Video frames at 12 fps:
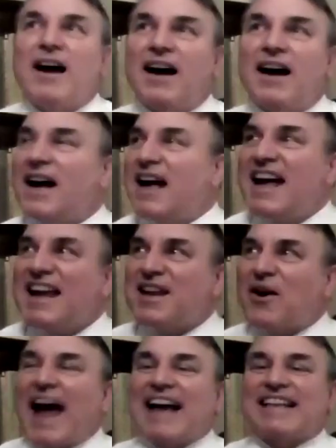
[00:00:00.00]
uh, you
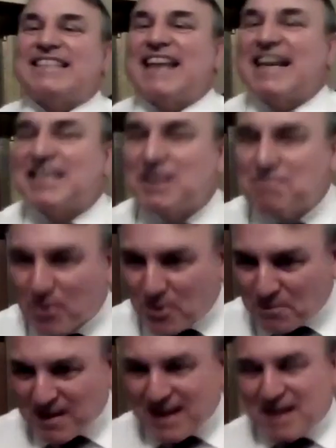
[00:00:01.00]
know,
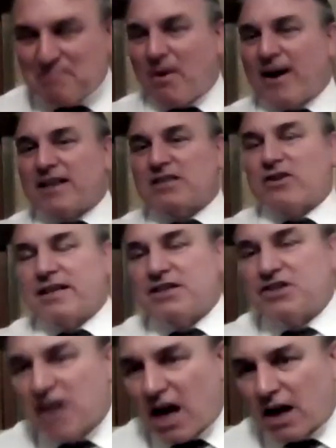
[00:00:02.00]
accessible,
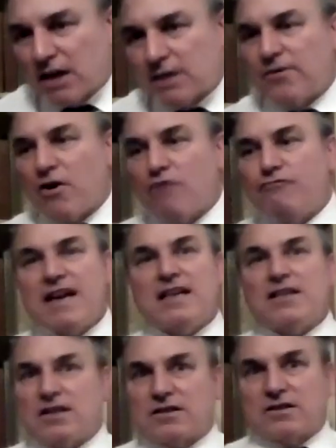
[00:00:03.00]
bite-sized chunks for a
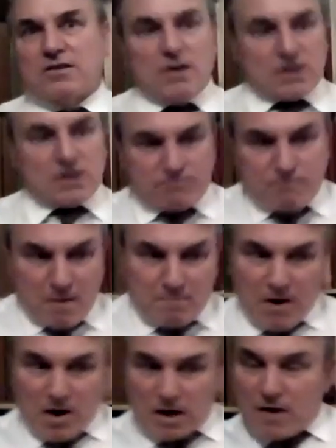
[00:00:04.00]
reader that's that's
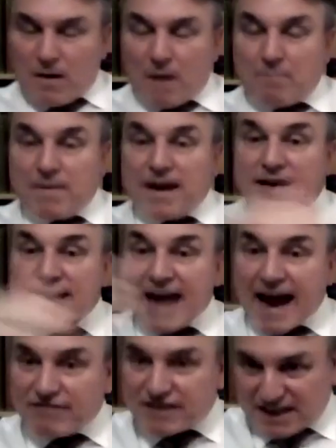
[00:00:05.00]
part of a, a bigger
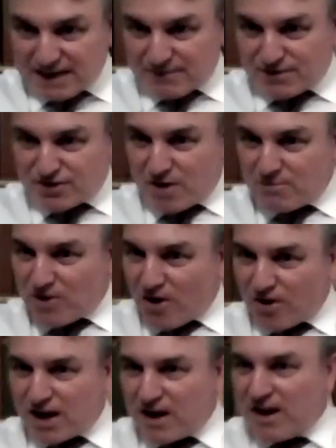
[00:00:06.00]
narrative. So, I'm
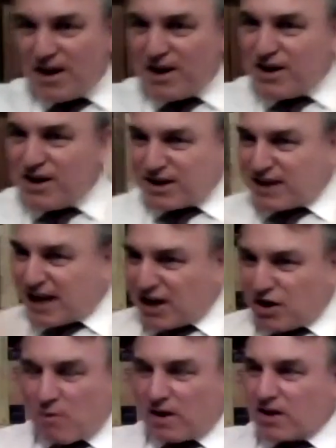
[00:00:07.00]
not going to take
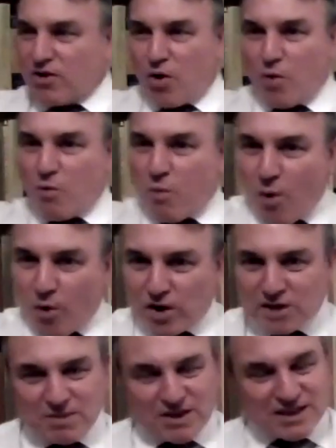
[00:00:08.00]
you on one of the long
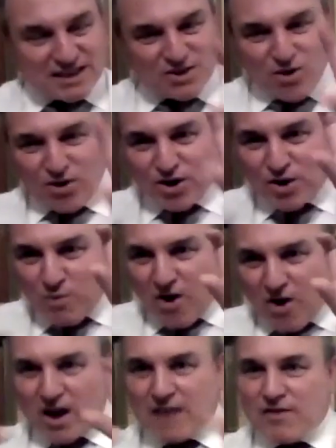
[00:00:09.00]
walks because it's not going to
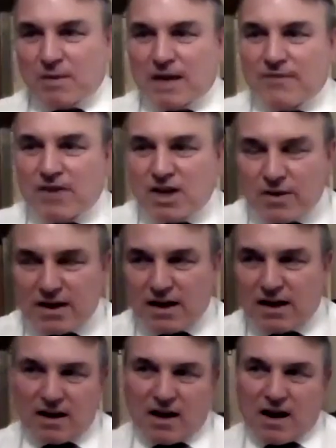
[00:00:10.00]
work if I'm giving you a,
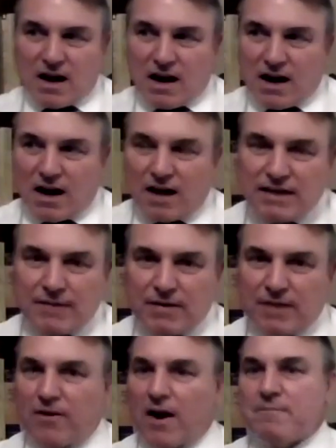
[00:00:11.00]
a
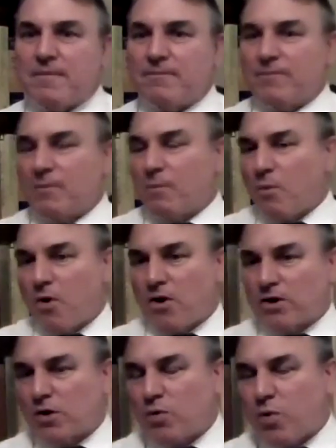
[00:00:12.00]
75
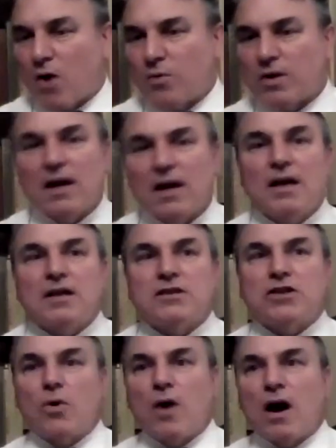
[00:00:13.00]
word quote.
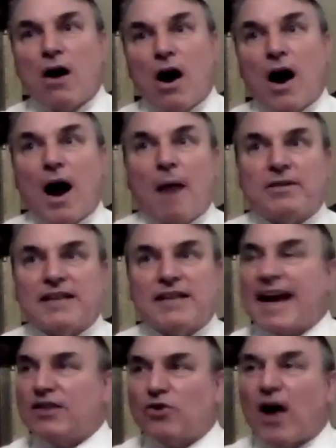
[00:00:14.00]
So I, am
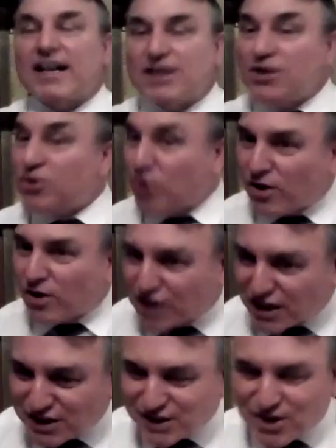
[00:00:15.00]
saying it's actually not
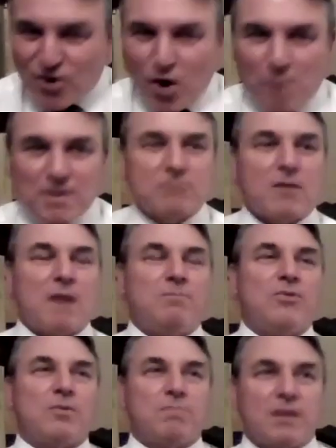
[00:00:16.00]
just to sell copies of my
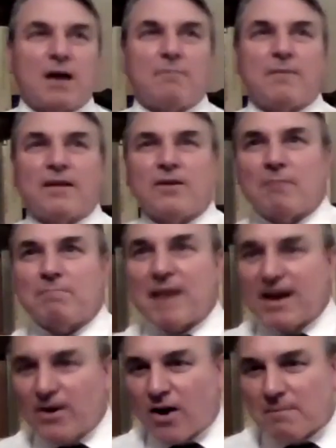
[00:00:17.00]
book, but I'm like
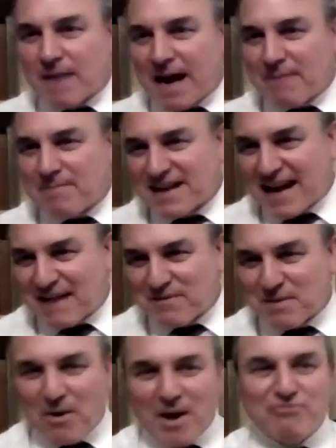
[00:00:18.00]
Belloc, I'm happy to have
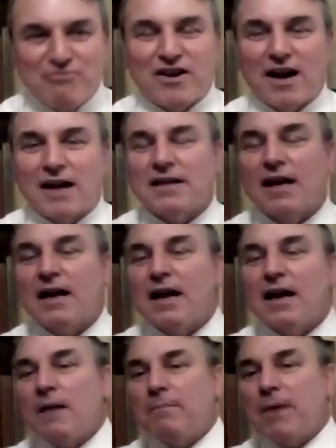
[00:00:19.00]
the byproduct.
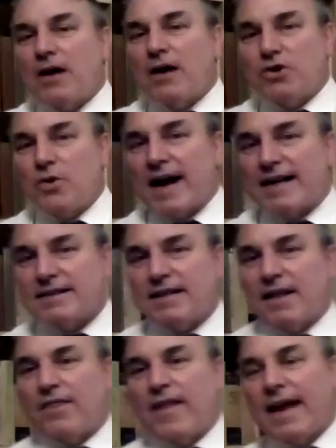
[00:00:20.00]
But I do
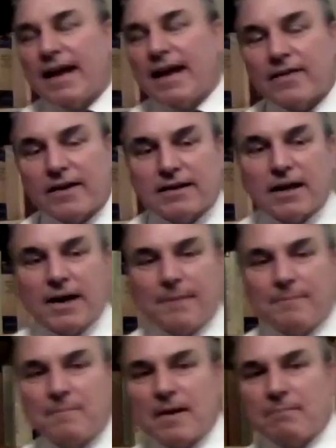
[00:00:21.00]
actually think that
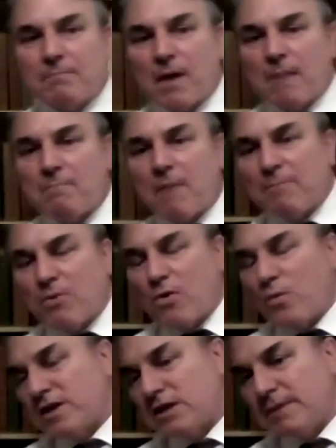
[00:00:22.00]
um, my, my
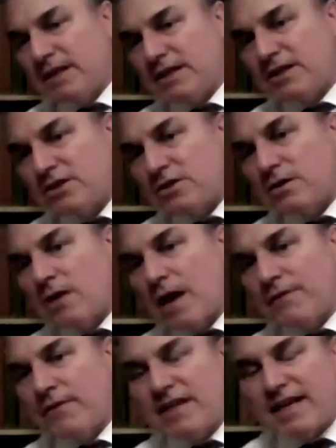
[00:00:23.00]
book, Wisdom and Innocence, The
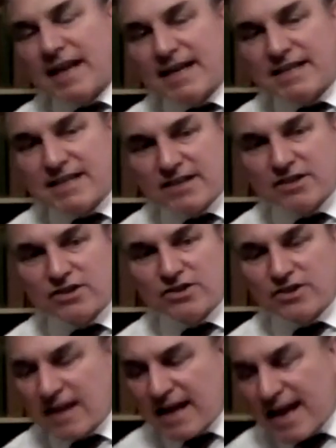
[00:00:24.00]
Life of G.K. Chesterton,